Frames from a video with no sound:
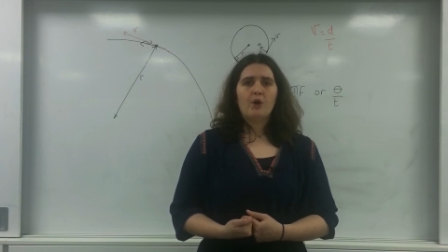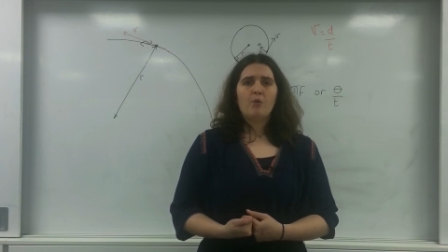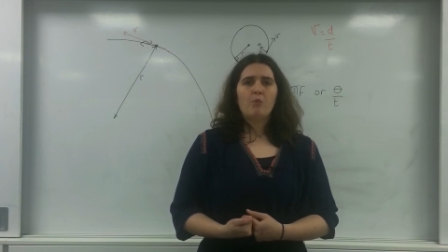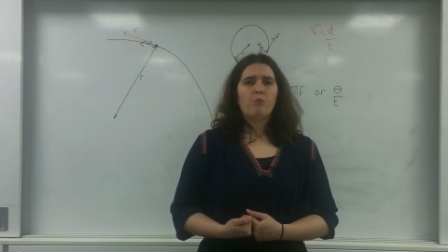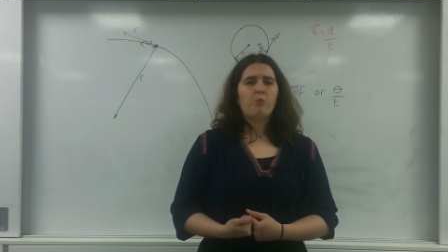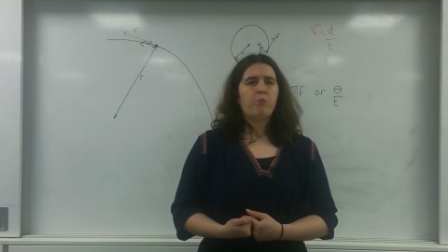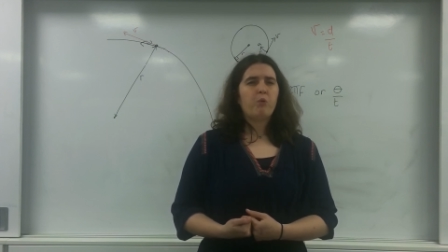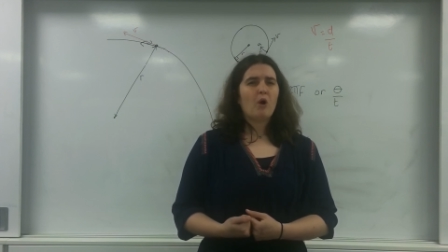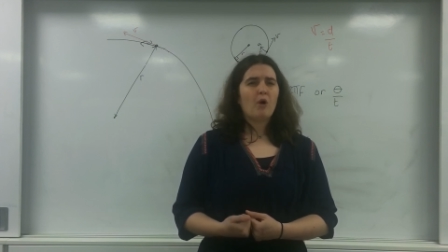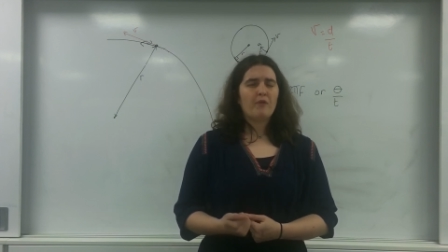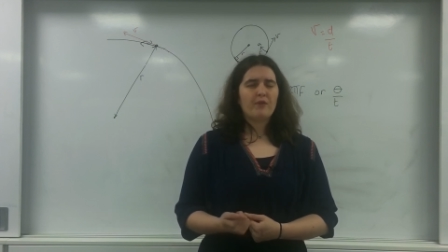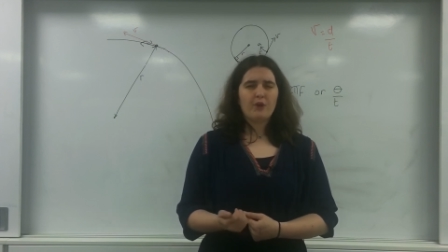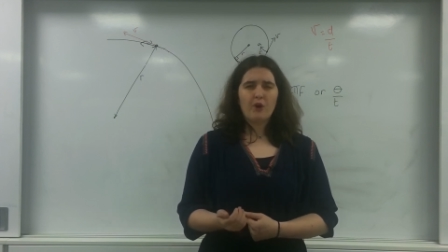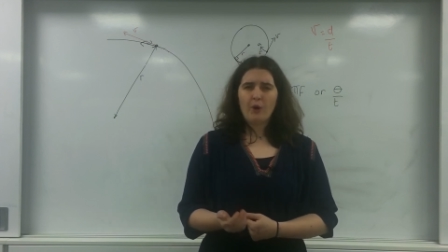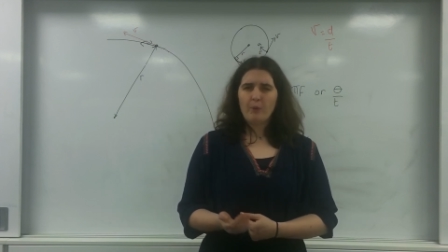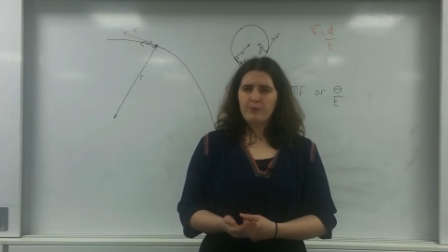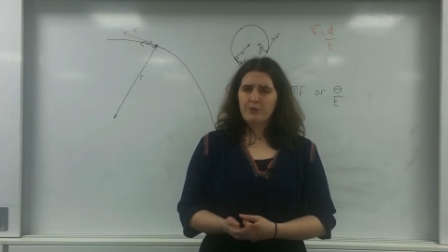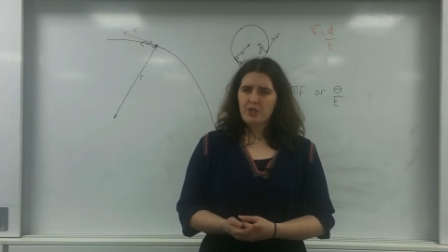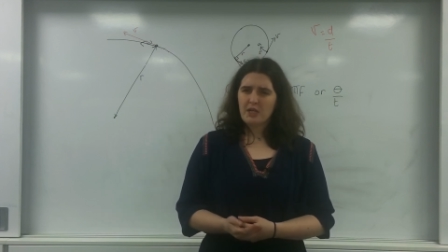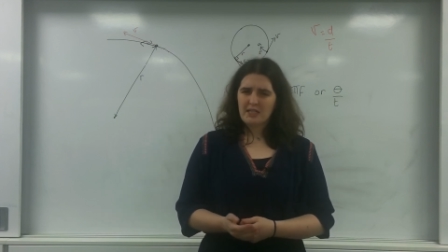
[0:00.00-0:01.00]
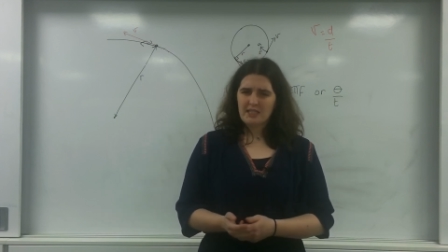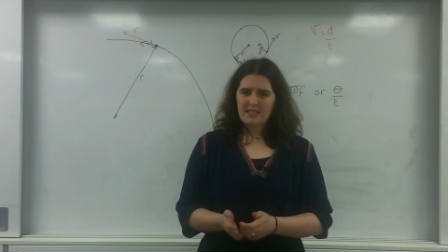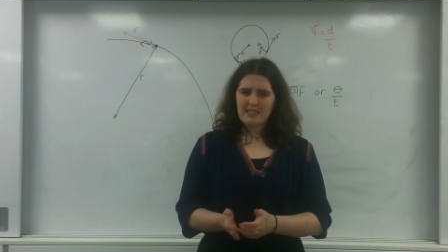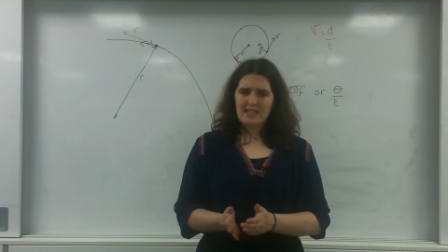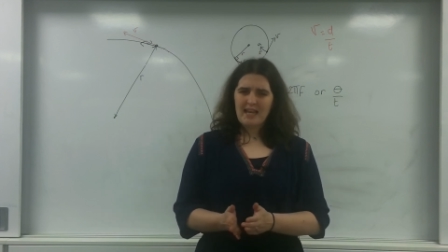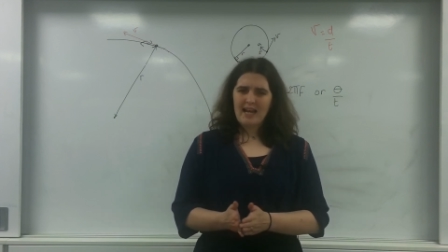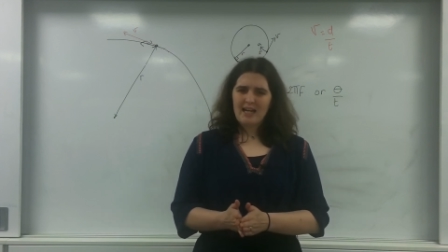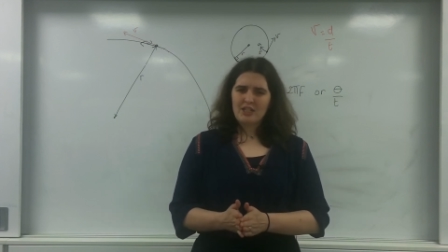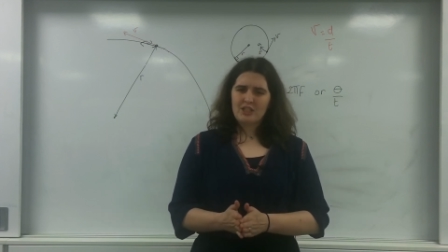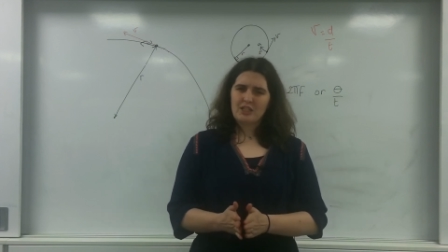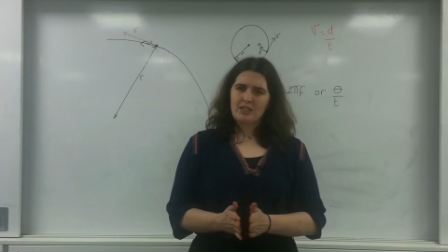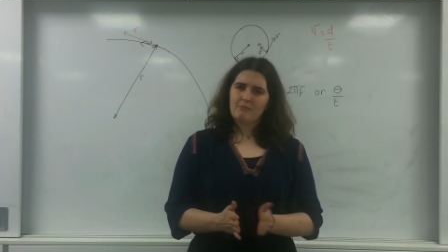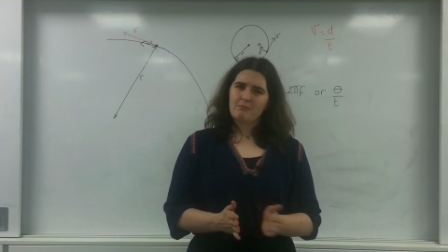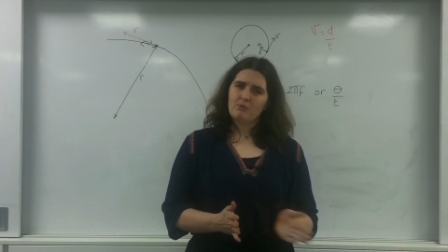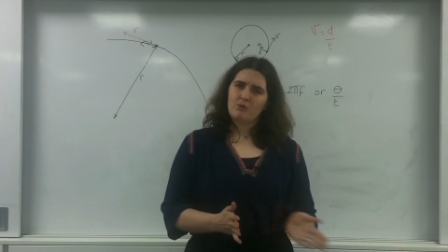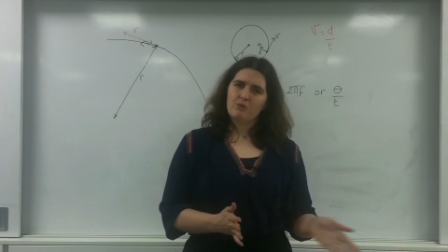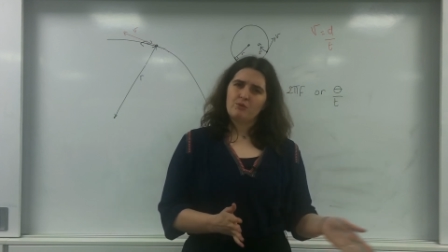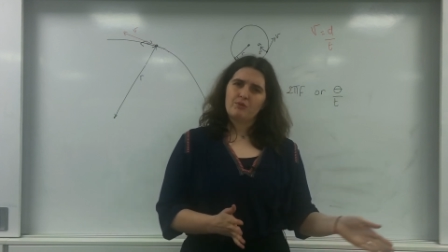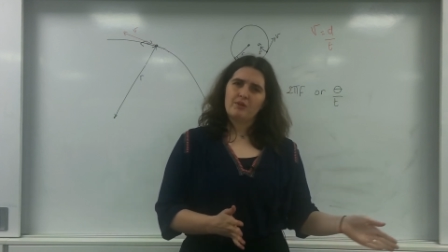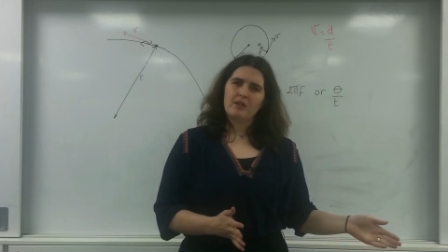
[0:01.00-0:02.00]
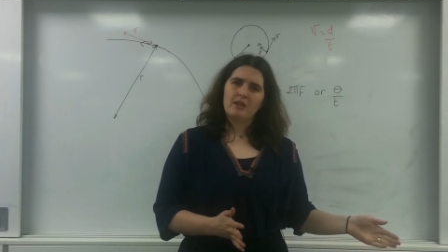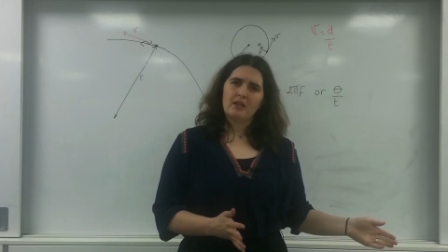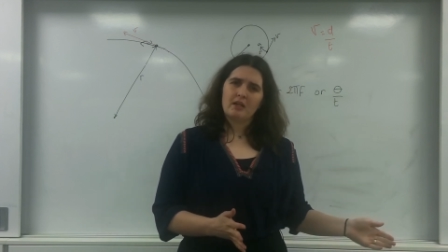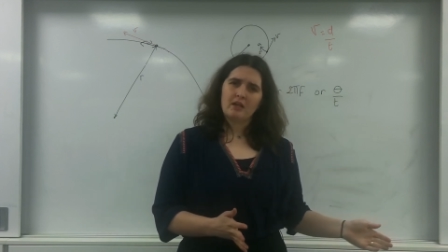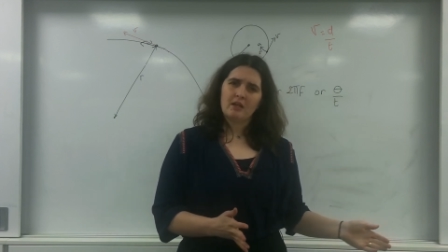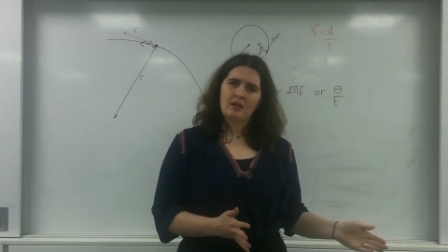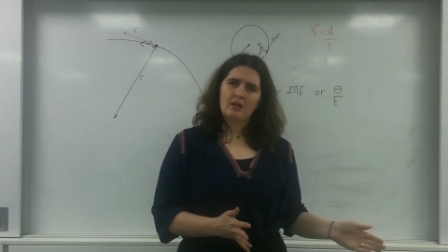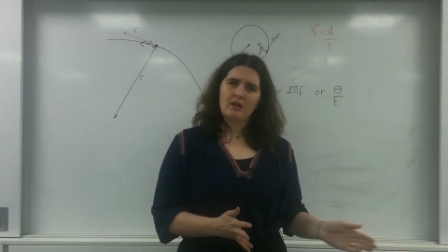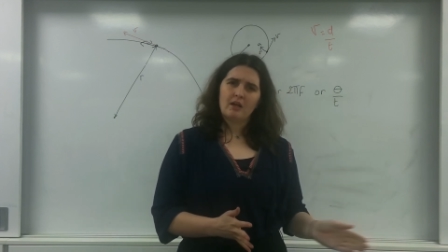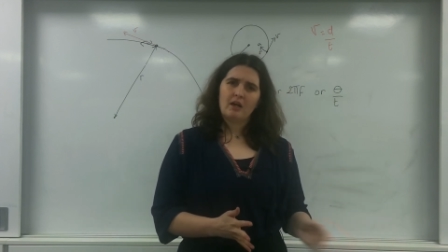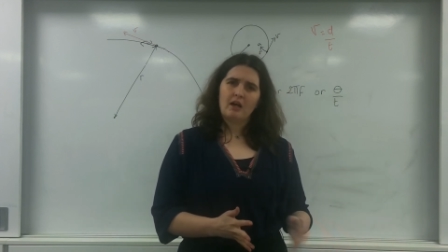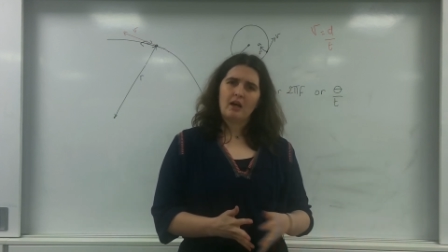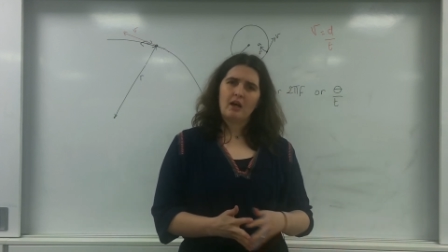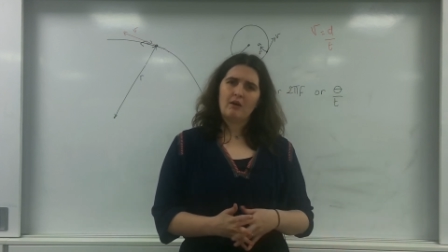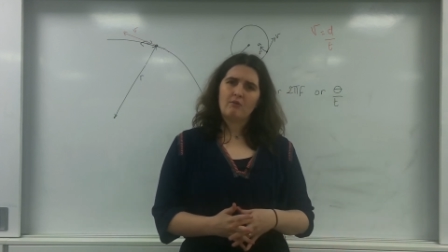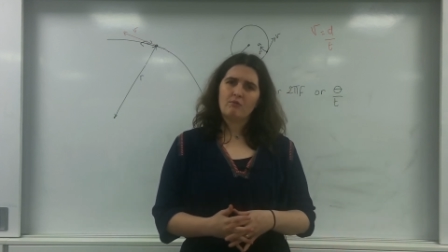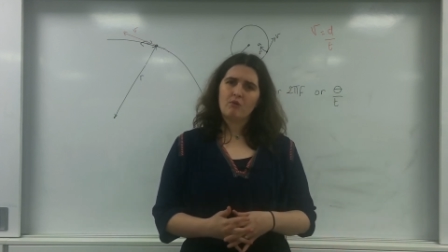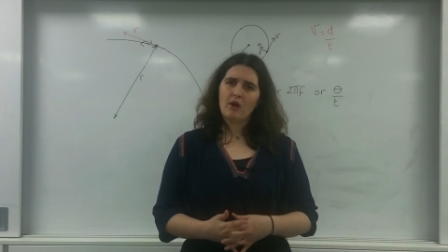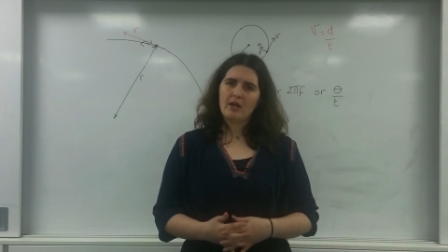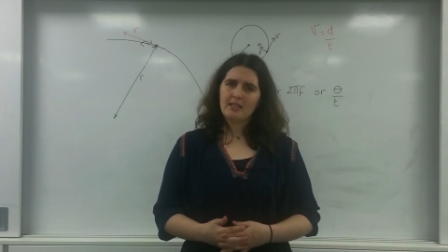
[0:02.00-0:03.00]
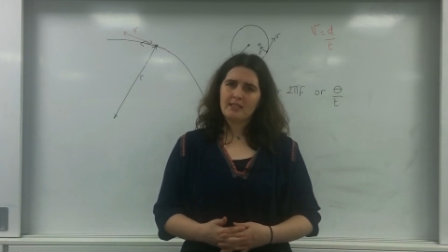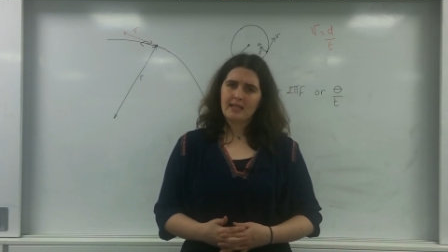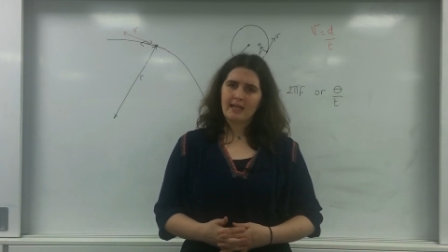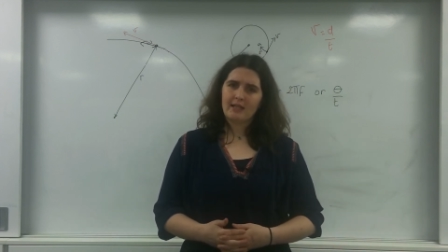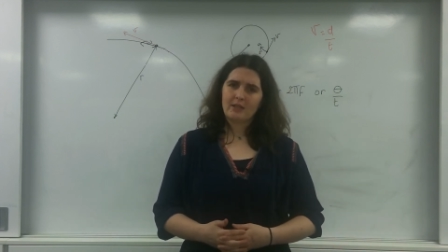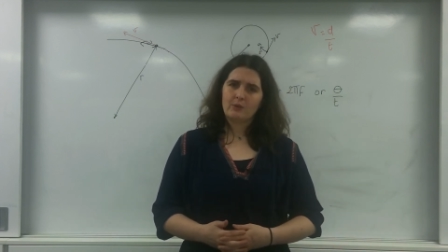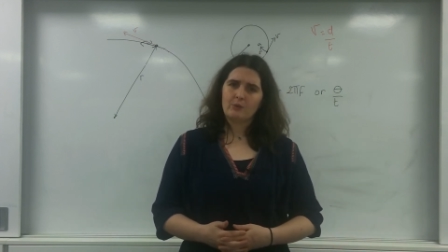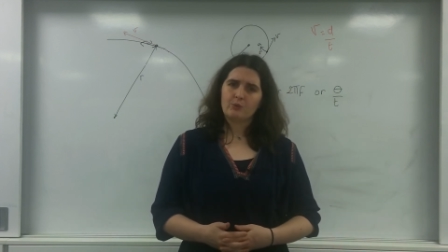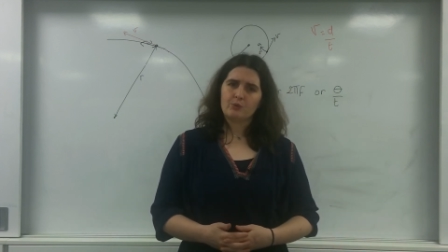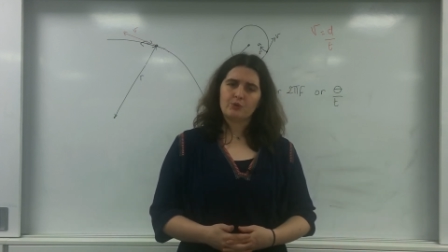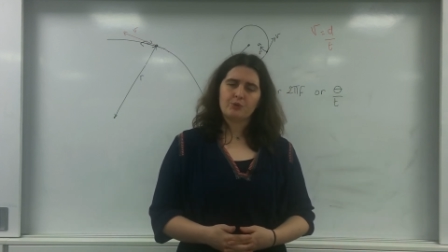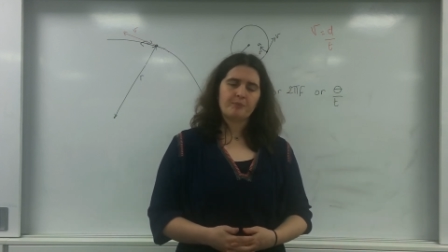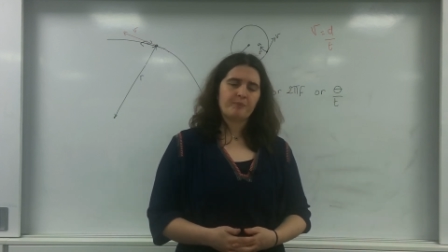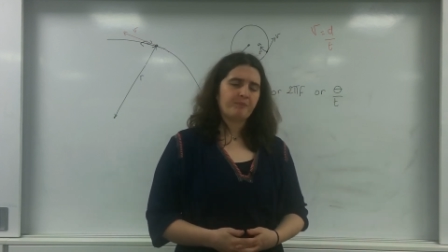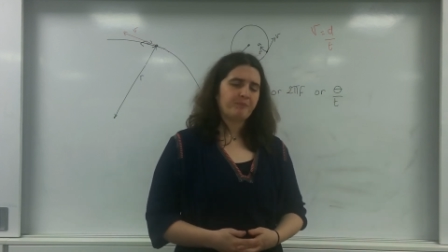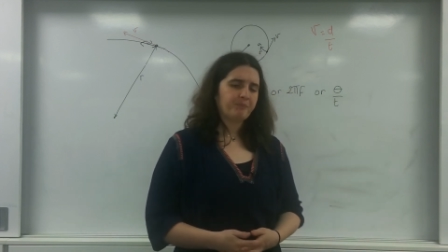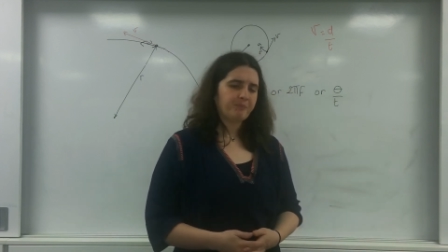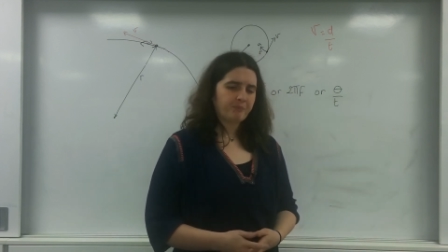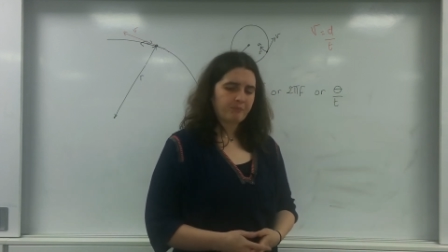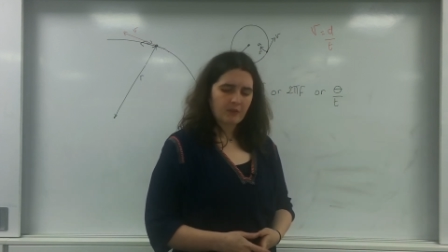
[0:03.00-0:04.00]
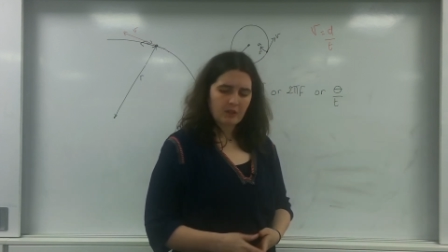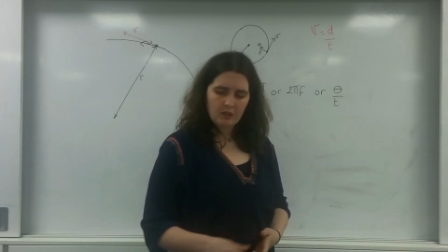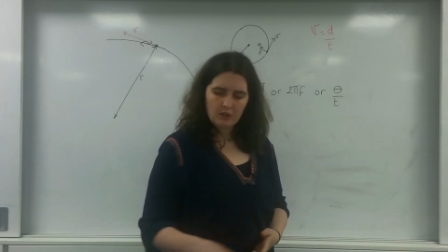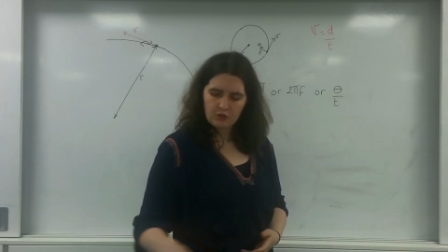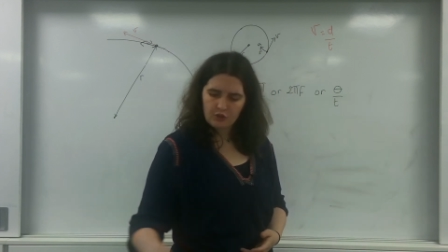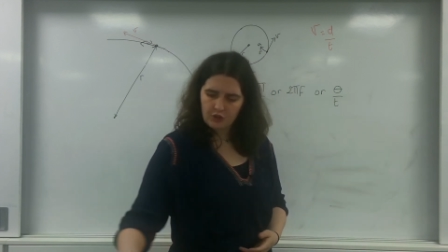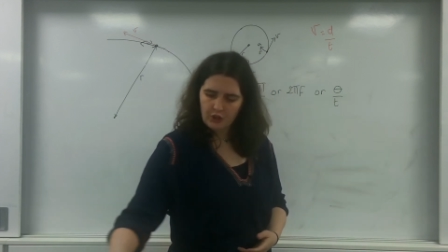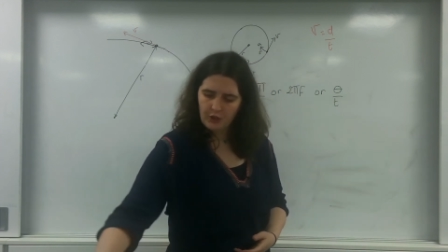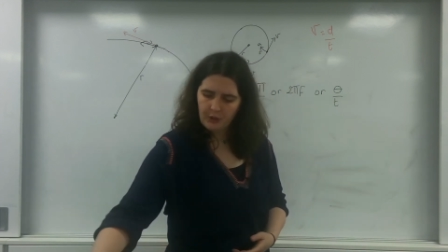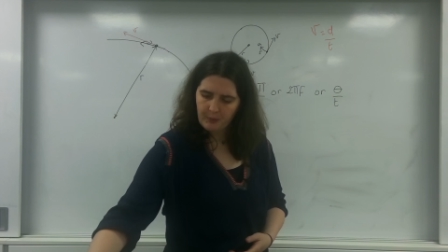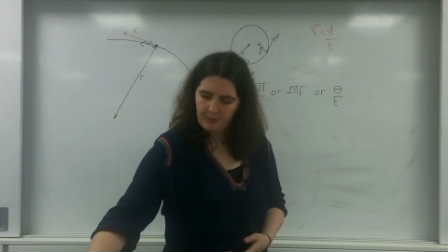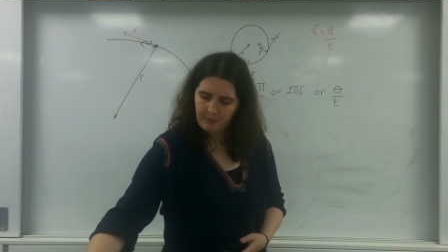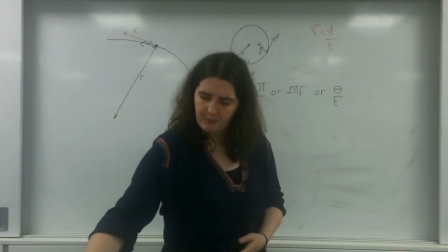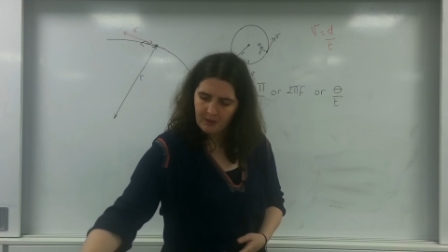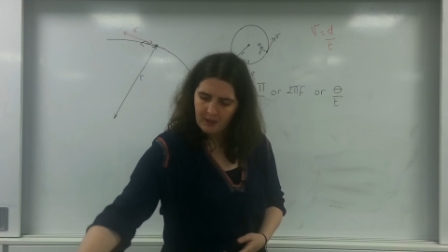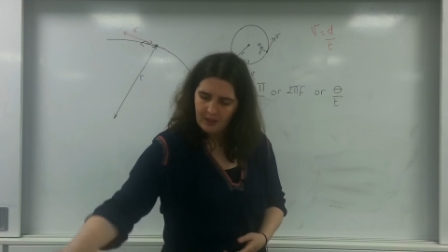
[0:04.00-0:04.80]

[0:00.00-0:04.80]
while the object is actually moving at uh, right angles. So